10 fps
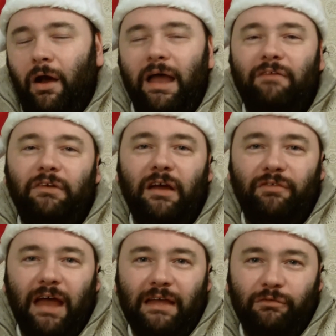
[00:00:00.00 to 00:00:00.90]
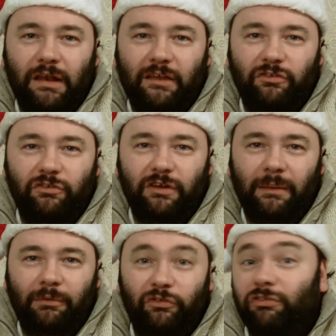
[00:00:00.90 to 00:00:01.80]
I have a love-hate
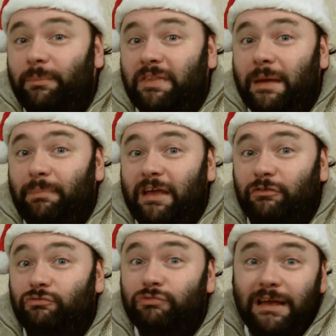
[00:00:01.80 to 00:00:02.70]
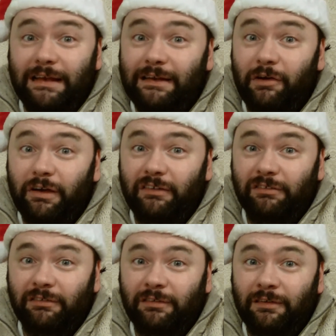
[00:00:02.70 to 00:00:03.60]
relationship, because some of their beers are really
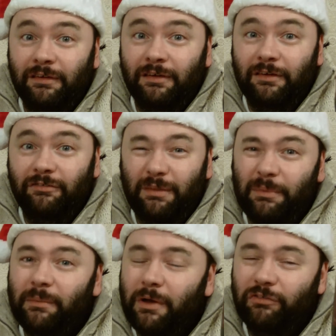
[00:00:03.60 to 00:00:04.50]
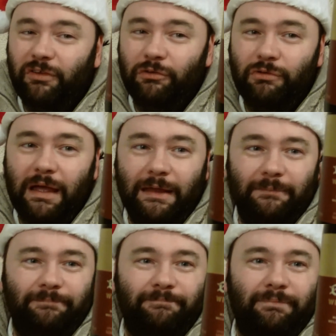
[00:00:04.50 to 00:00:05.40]
nice. Some of them aren't so great.
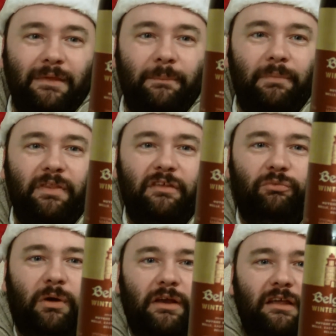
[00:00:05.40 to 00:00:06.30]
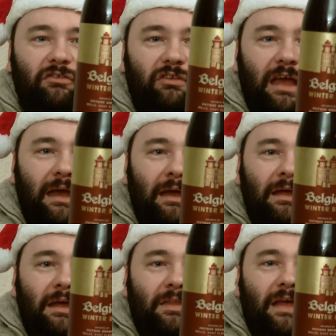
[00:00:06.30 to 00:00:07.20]
But this one is
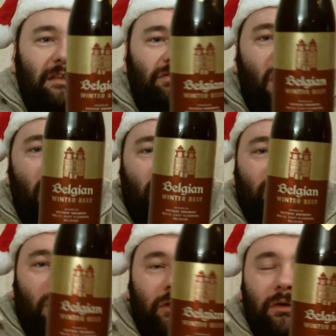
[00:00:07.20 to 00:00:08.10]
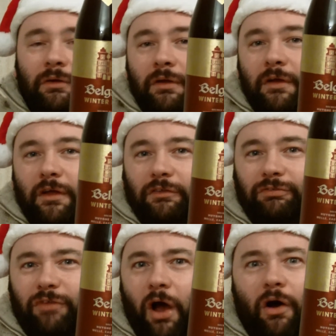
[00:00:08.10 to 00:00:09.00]
their dark one.
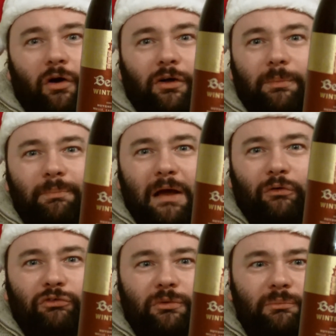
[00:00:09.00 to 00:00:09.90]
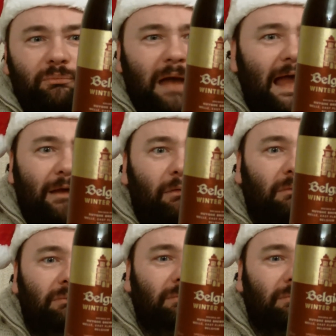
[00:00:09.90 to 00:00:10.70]
Dark Belgian ale.